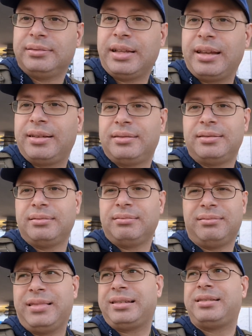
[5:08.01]
Like,
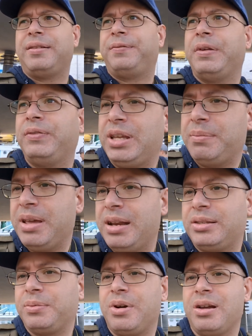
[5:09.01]
less than fifteen
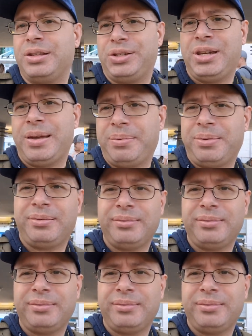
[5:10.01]
minutes, we're on the ship.